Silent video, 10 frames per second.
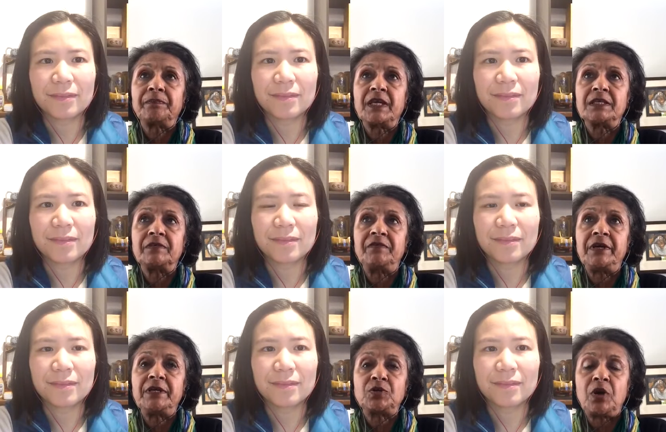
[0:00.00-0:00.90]
Speaker 1: It's a
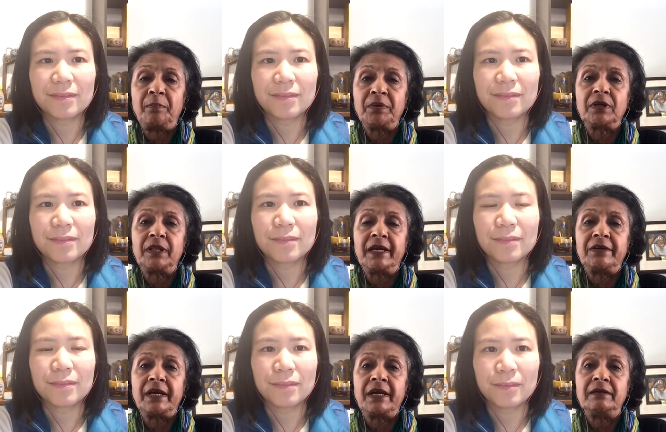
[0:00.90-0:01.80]
very tropical
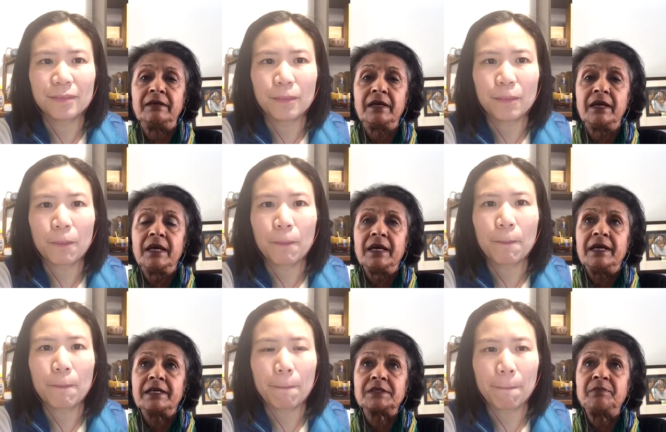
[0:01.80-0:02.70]
area.
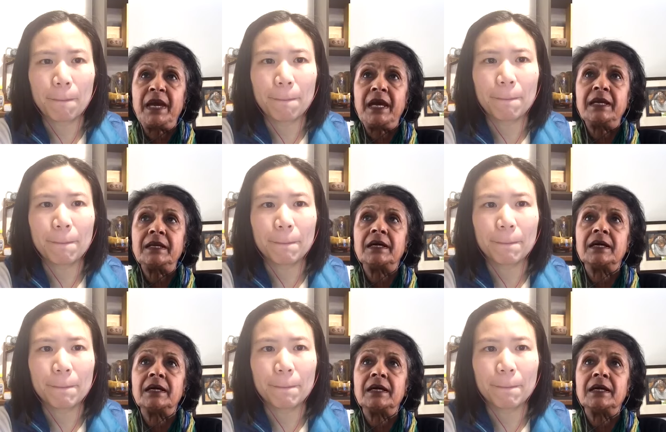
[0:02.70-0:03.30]
Its main